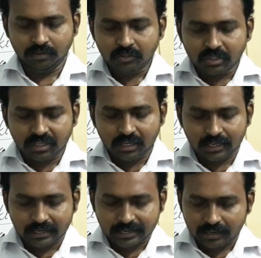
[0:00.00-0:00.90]
See
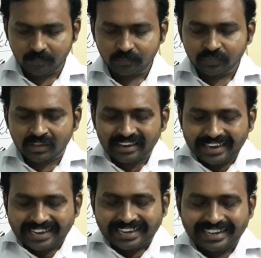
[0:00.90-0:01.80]
here,
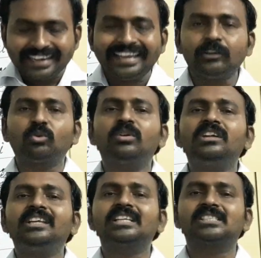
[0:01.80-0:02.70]
early
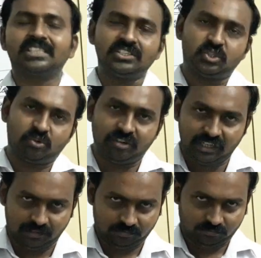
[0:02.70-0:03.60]
20th
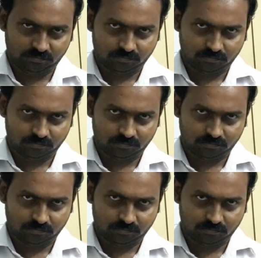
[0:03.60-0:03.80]
century.